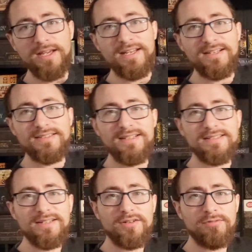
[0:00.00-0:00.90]
Innis is
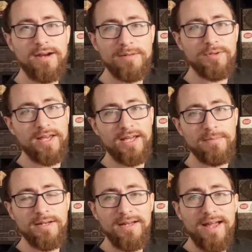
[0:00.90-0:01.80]
an incredible
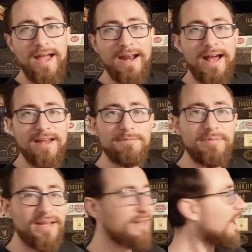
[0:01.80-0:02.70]
game, and I
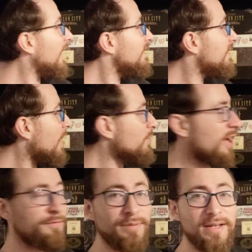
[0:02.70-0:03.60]
doubt
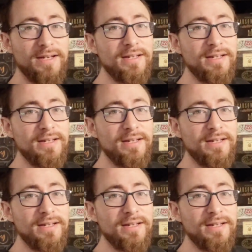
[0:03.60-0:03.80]
I've played